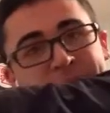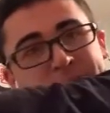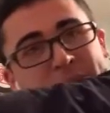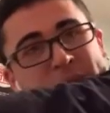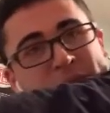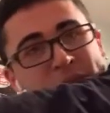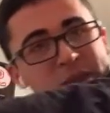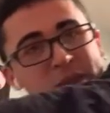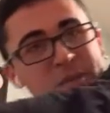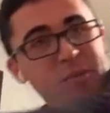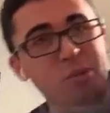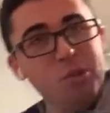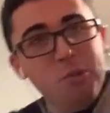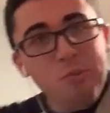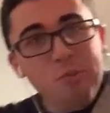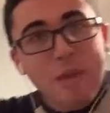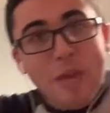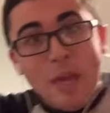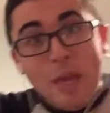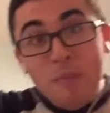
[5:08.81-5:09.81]
meet some new
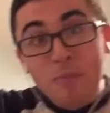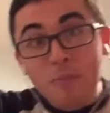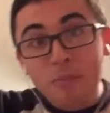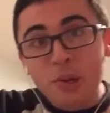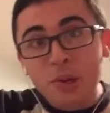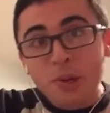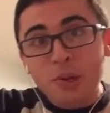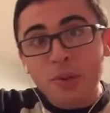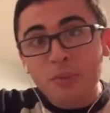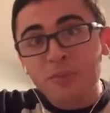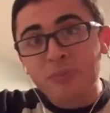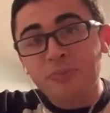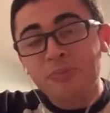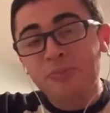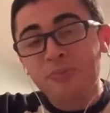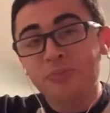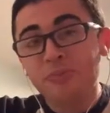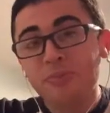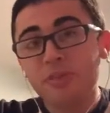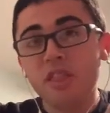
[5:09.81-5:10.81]
people.
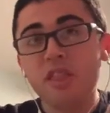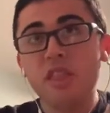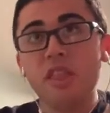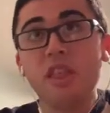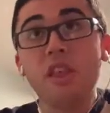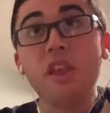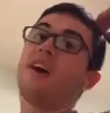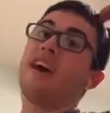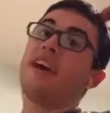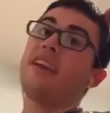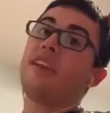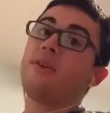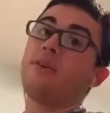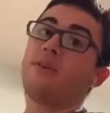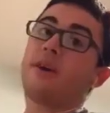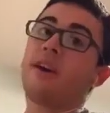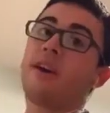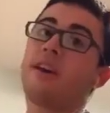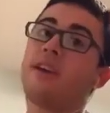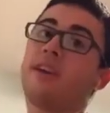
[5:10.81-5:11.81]

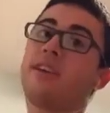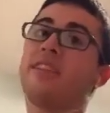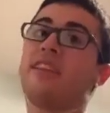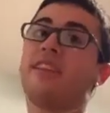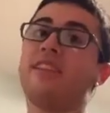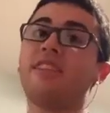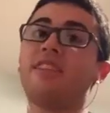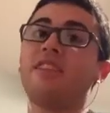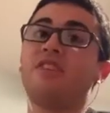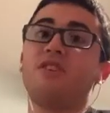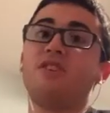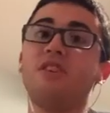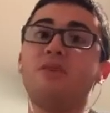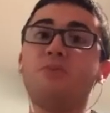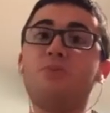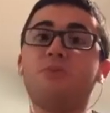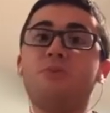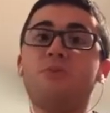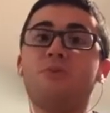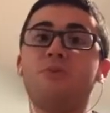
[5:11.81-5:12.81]
Anyway, that's
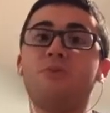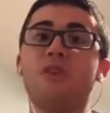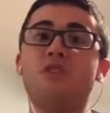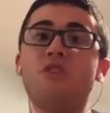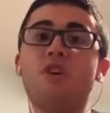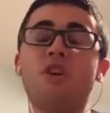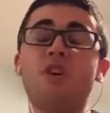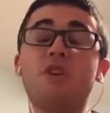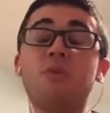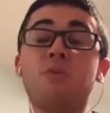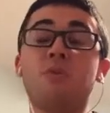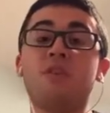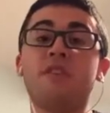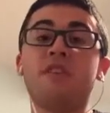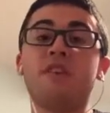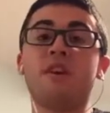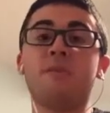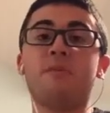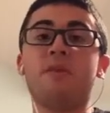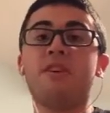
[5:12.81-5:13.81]
literally that's all I want
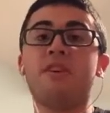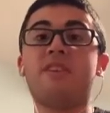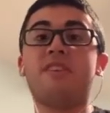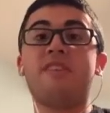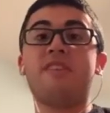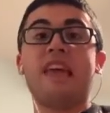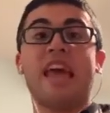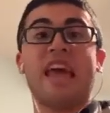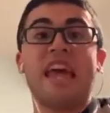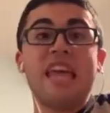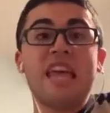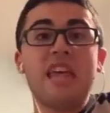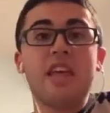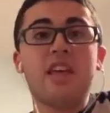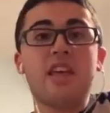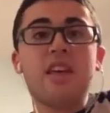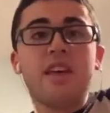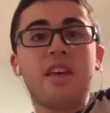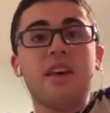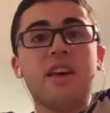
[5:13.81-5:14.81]
to come on and say.
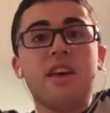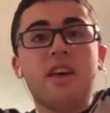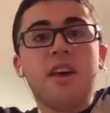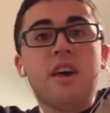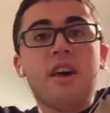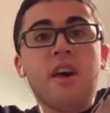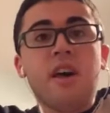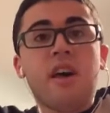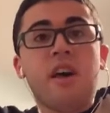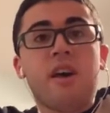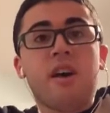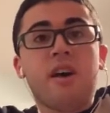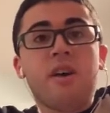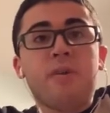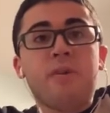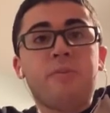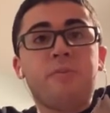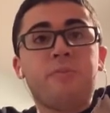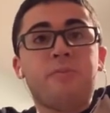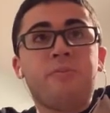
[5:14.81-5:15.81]

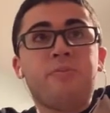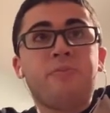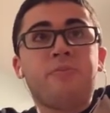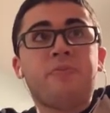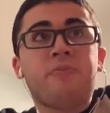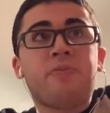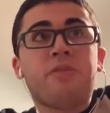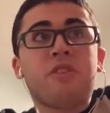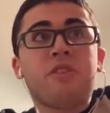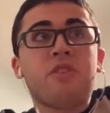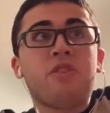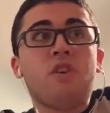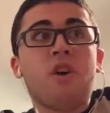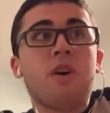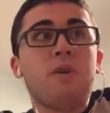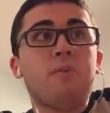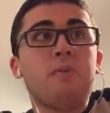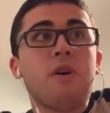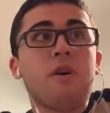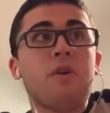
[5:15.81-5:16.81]
Um,
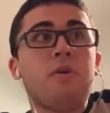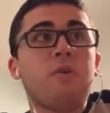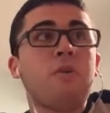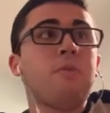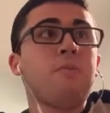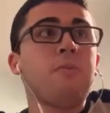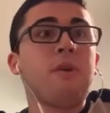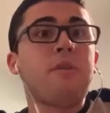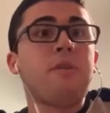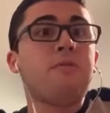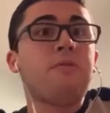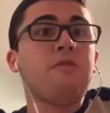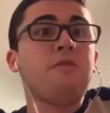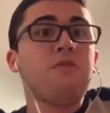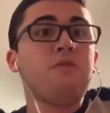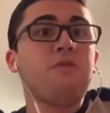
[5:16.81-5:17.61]
talking about my